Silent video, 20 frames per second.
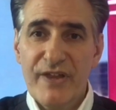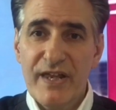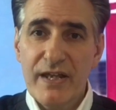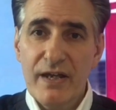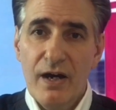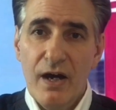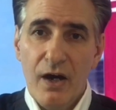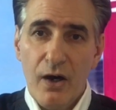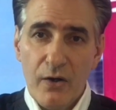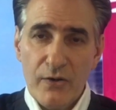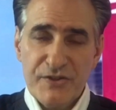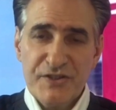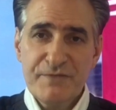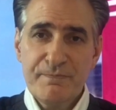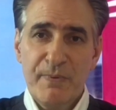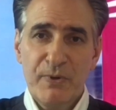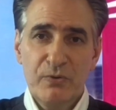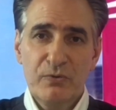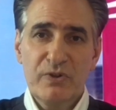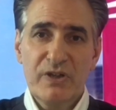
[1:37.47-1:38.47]
the
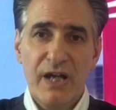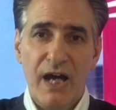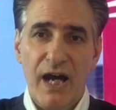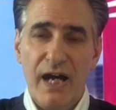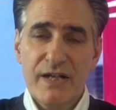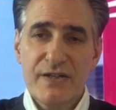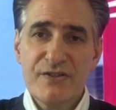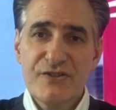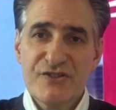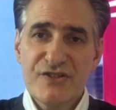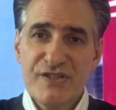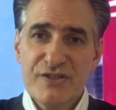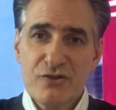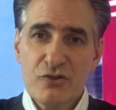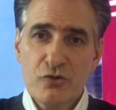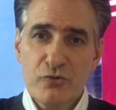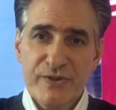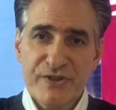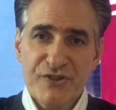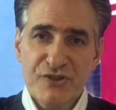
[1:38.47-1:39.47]
hospital guidance is
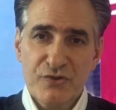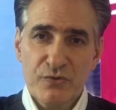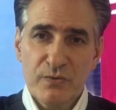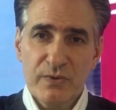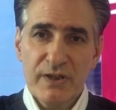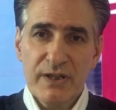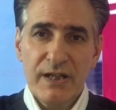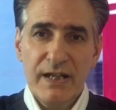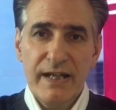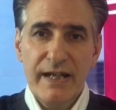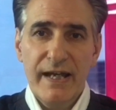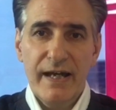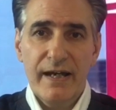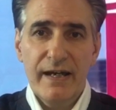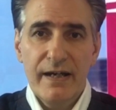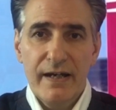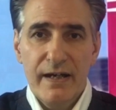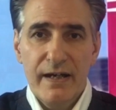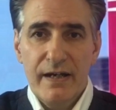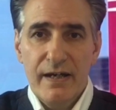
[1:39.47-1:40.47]
crystal clear.